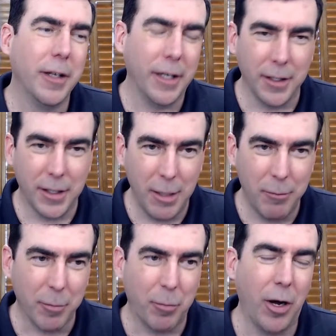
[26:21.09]
And to
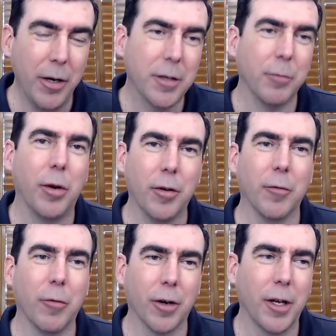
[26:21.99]
keep the bond
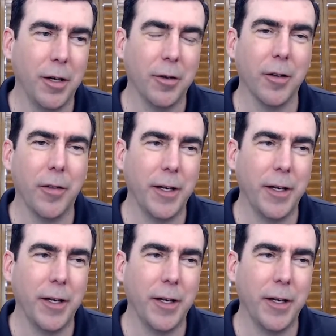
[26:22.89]
component working good,